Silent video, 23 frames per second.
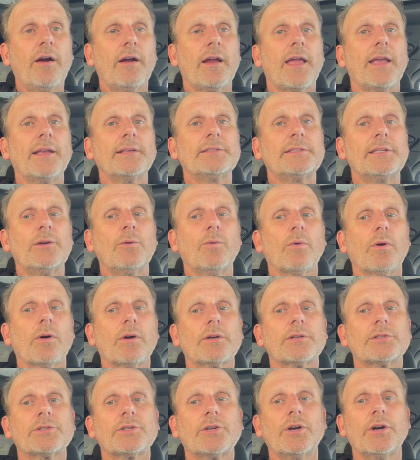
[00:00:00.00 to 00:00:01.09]
AC
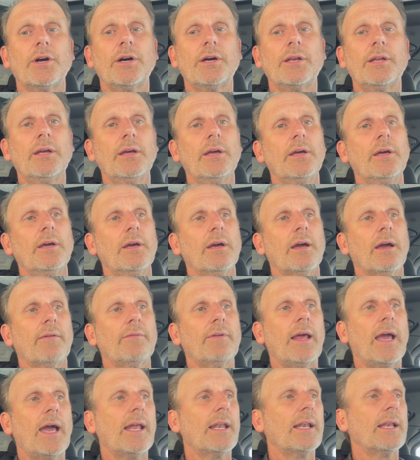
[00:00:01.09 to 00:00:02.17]
works good.
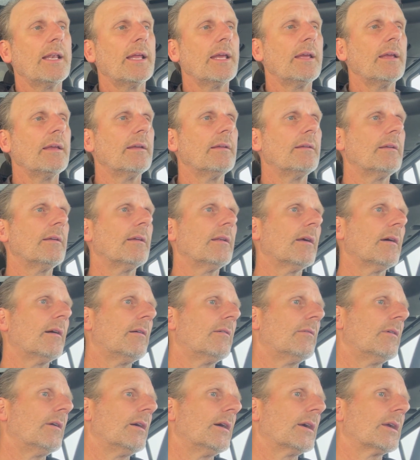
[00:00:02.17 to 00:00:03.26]
Haven't had any,
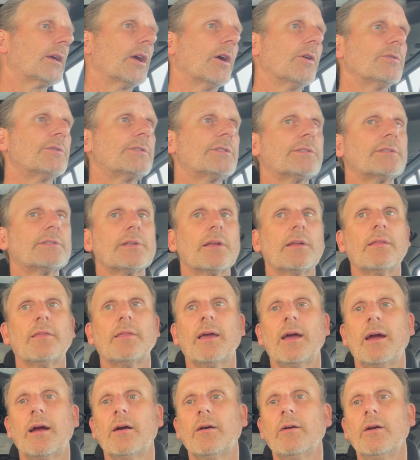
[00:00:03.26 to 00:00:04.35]
ghosts
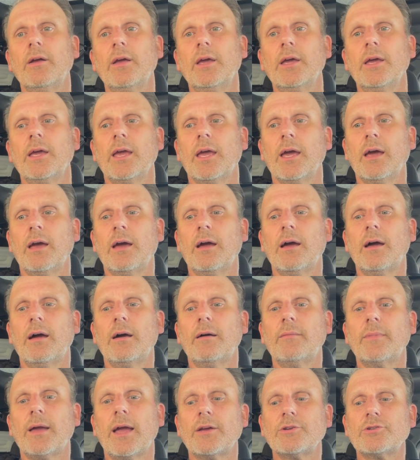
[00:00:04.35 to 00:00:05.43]
there.
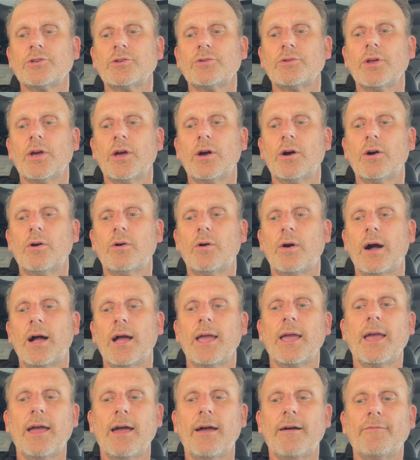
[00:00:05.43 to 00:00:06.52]
As you know, I
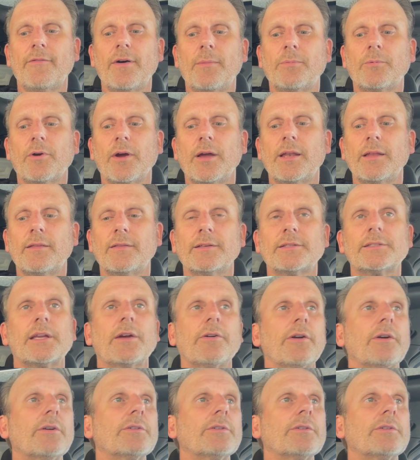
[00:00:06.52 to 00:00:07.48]
have upgraded the stereo